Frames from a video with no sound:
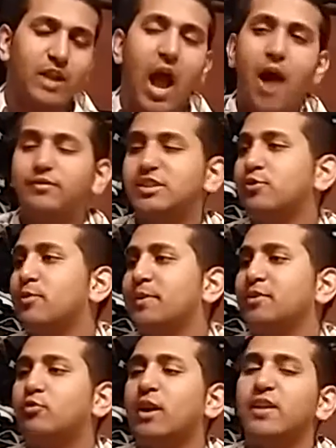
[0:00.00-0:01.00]
Obviously, it would
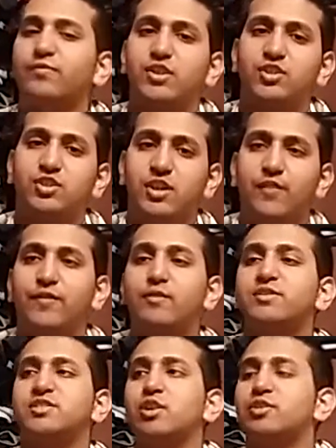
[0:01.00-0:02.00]
have been great if
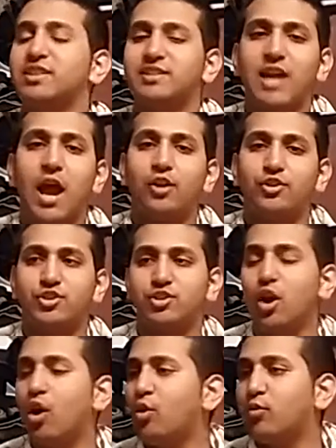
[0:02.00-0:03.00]
he was there the entire
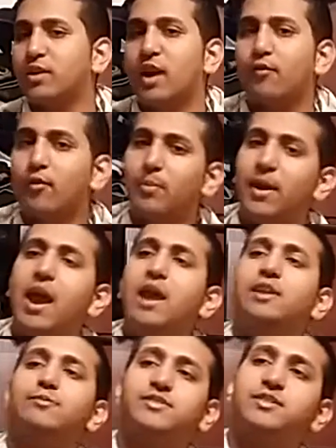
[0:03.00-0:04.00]
show or whatever, but
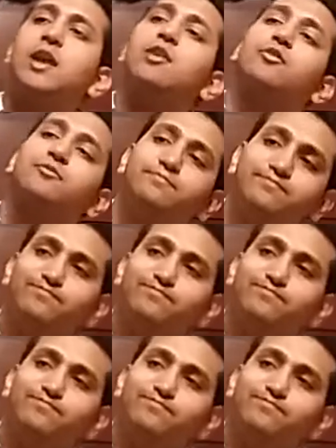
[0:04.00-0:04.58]
hey, he was there.